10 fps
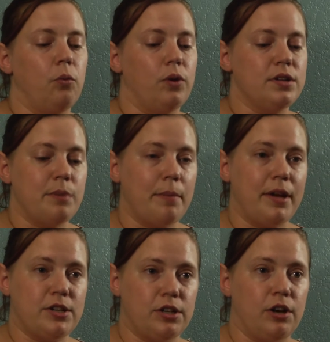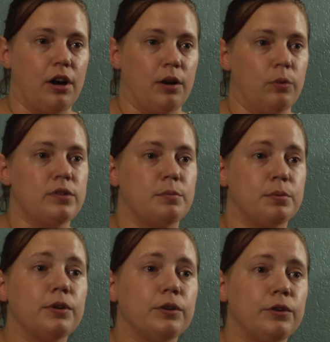Once my patient card was
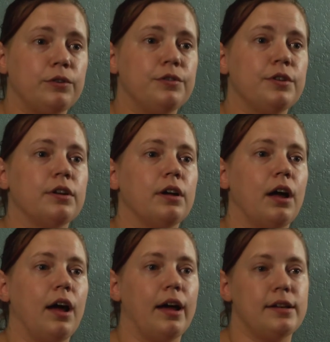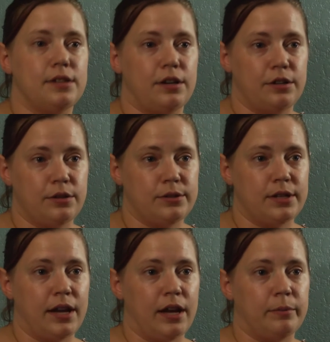approved, I started
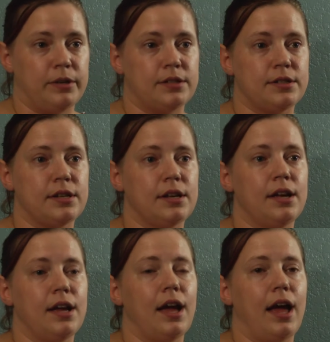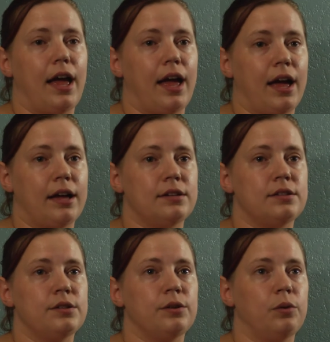using cannabis, and
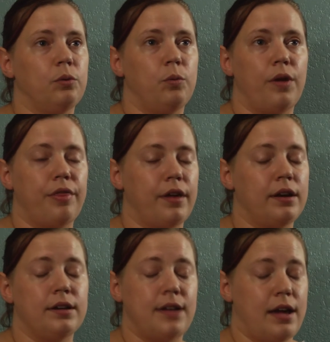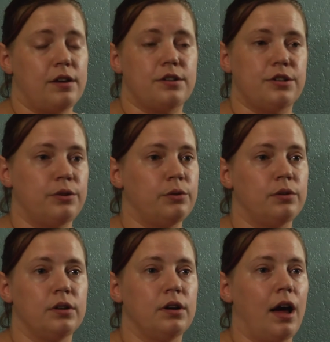within a day or
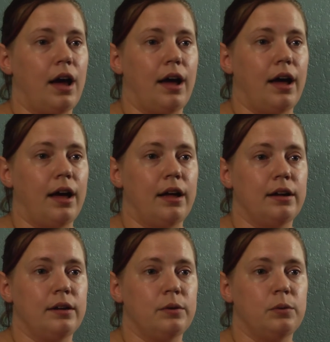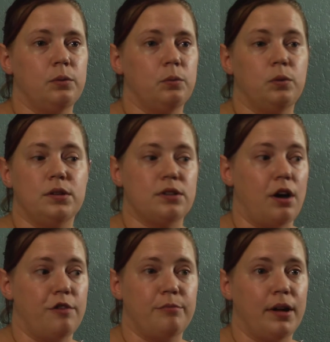two I
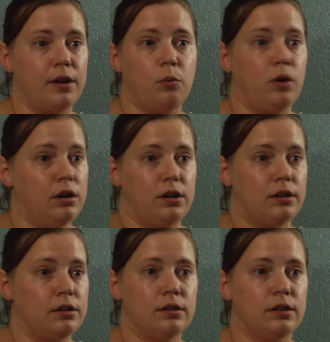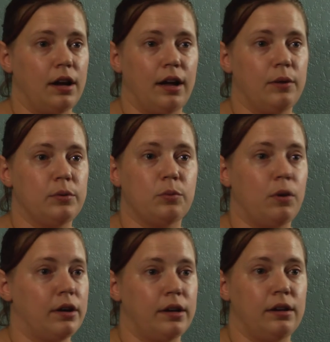was off my walker. I was
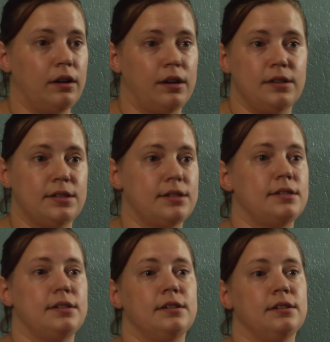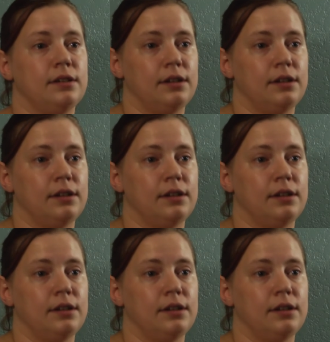walking unassisted.